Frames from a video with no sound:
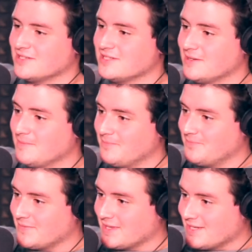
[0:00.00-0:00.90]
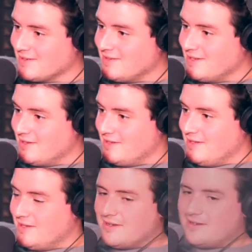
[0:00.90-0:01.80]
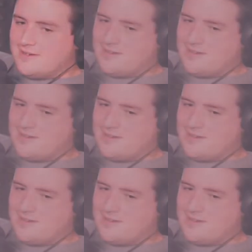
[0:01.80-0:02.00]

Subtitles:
say, I would be way too scared to slip and